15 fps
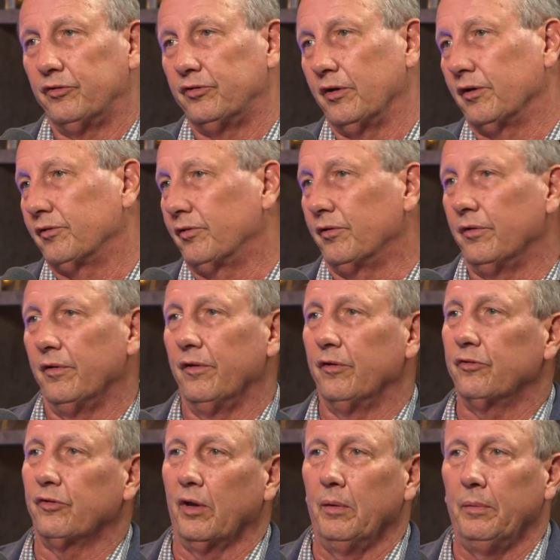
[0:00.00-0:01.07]
shelter, and
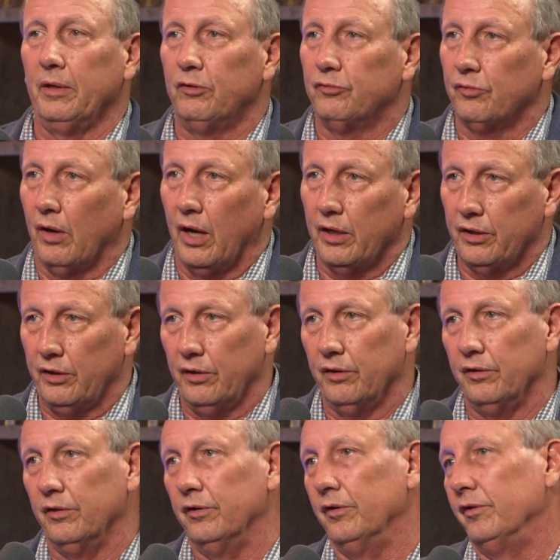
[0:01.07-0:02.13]
there's going to be drug
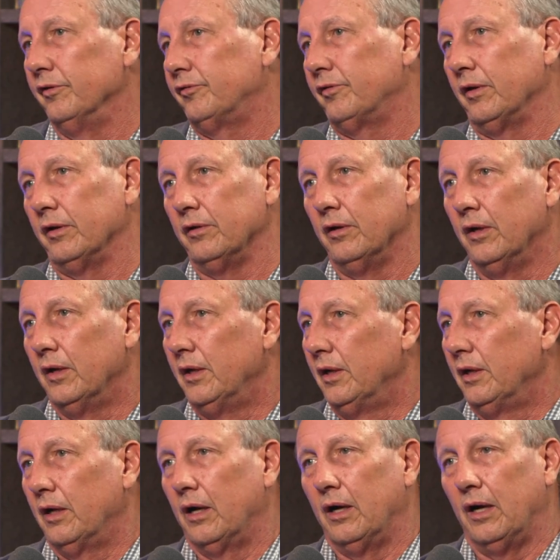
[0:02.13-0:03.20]
use, and
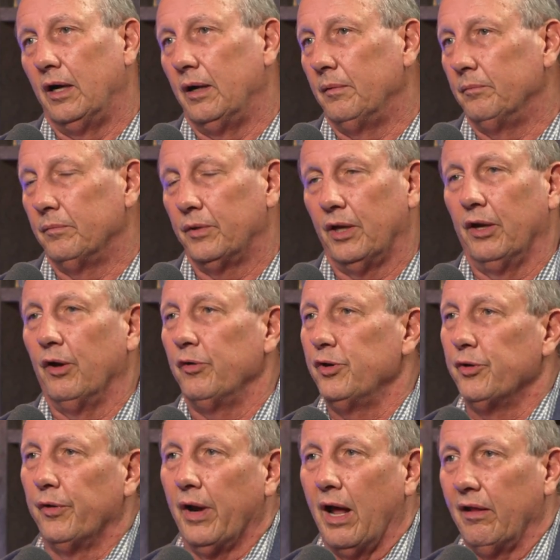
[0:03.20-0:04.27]

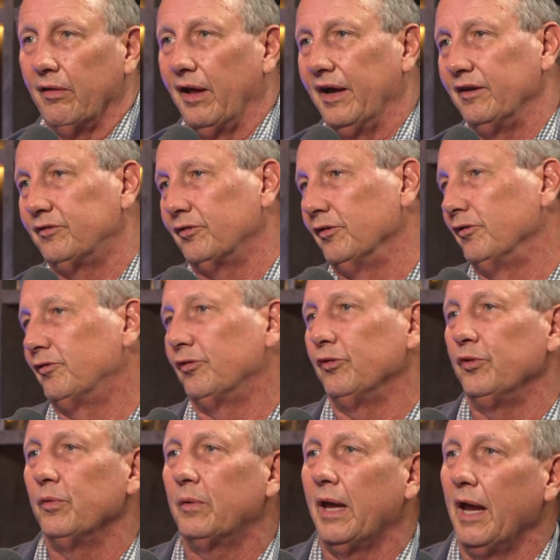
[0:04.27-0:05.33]
you're not licensed, so
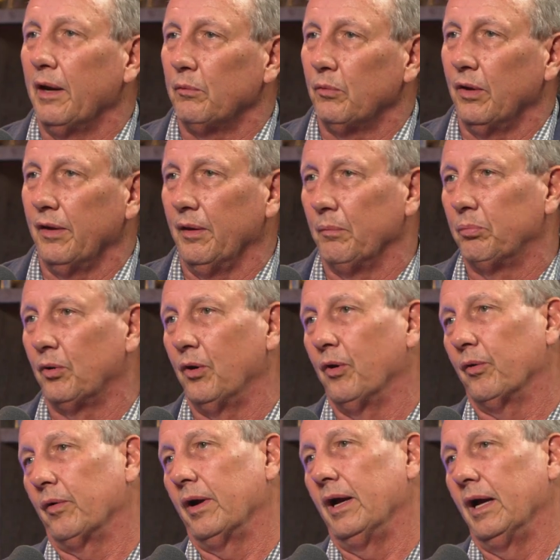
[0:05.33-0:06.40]
you can't run the
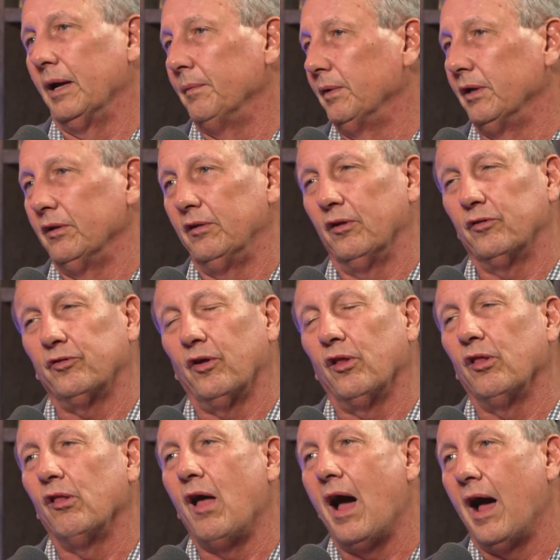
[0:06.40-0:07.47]
program. And there's a
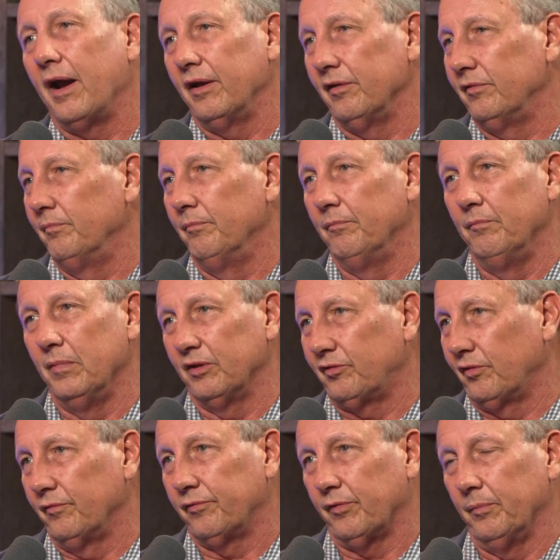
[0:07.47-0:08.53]
lot of
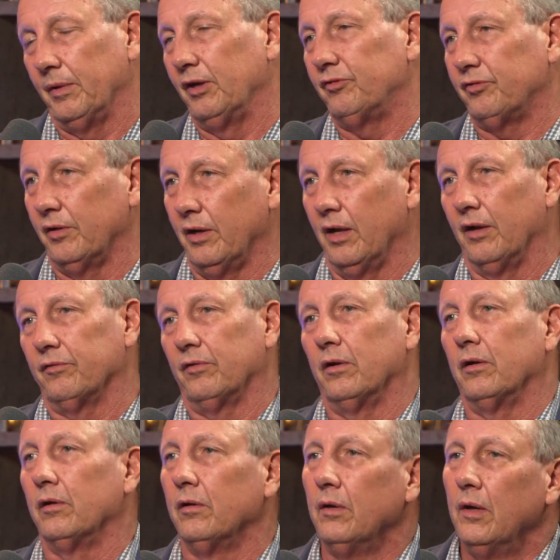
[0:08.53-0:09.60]
misinformation out
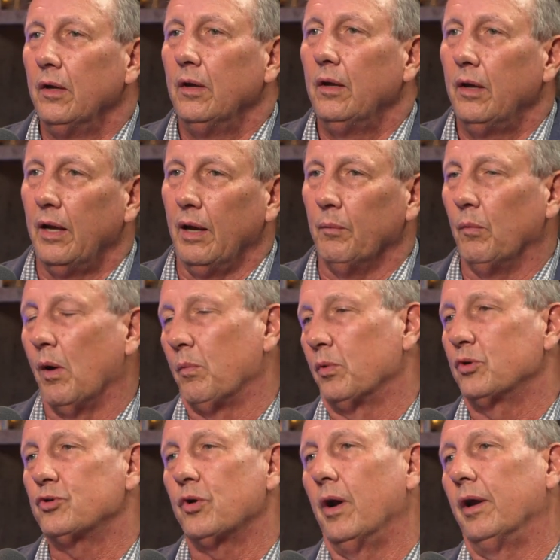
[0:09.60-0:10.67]
there. And what we're
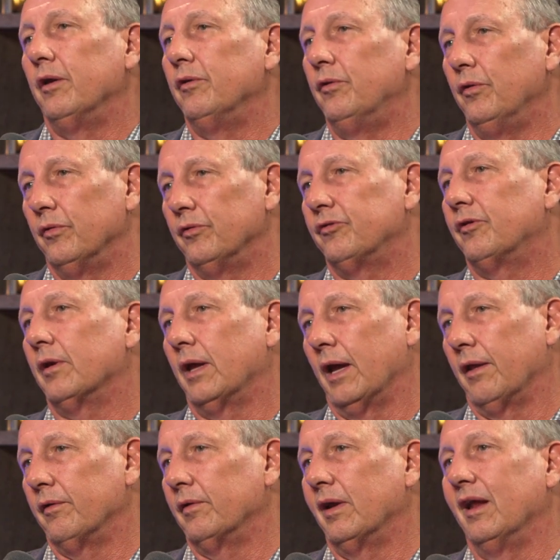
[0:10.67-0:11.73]
trying to do as the
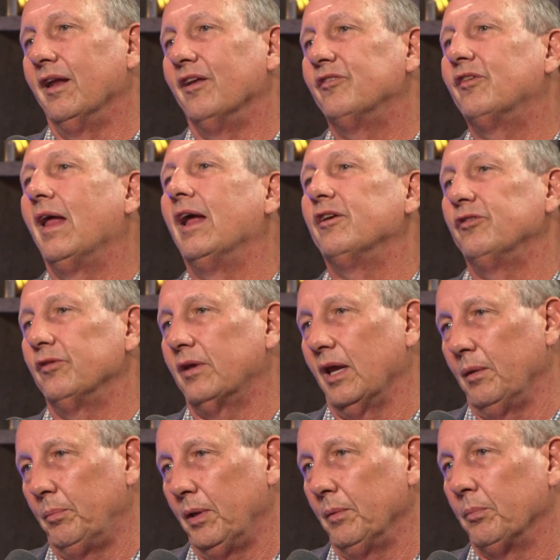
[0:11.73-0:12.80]
Gathering Inn is
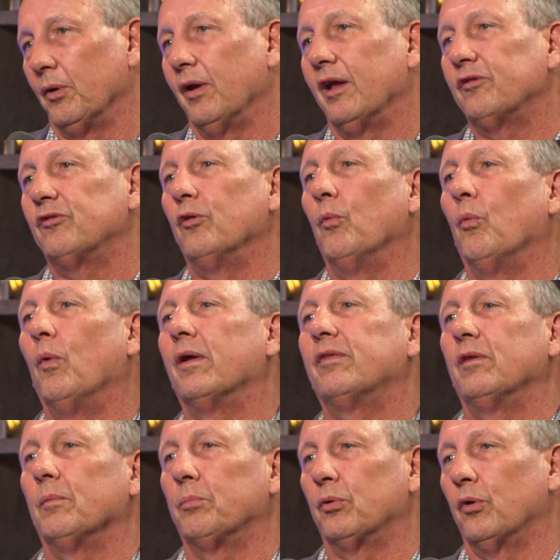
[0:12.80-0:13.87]
educate people as to what
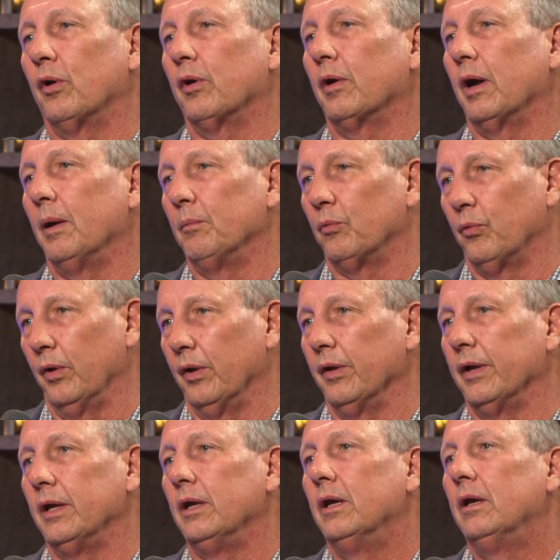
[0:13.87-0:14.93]
the program
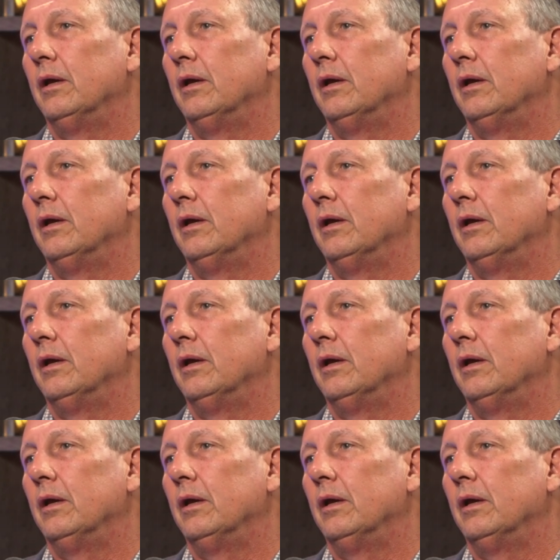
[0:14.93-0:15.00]
really